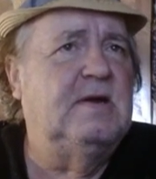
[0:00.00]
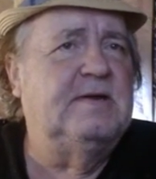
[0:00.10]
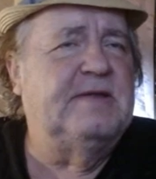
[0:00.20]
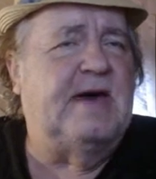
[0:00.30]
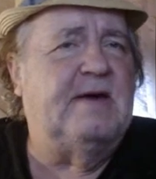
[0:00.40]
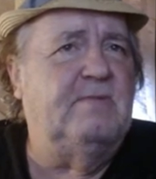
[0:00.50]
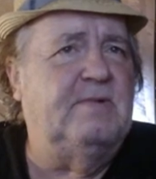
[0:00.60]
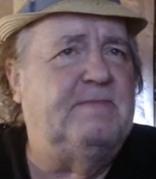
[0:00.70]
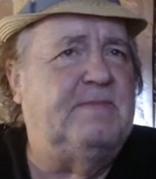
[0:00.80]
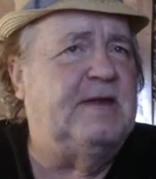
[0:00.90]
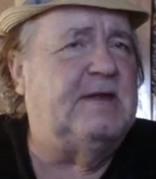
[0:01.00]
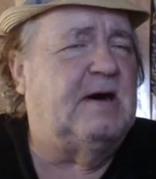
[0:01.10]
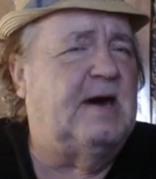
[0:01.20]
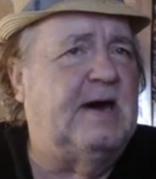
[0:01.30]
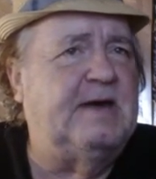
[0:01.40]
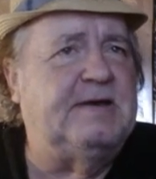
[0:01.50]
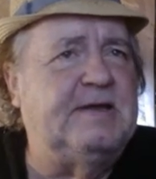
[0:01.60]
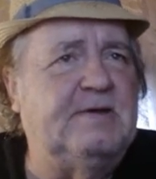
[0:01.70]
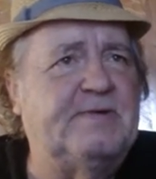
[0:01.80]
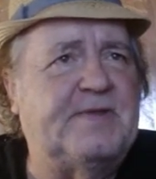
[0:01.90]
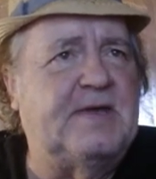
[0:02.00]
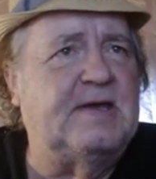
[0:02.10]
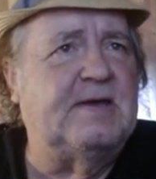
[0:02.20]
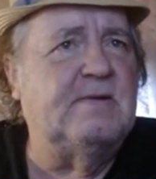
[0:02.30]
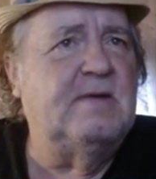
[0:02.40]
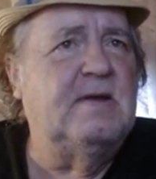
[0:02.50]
That would have been an ideal thing.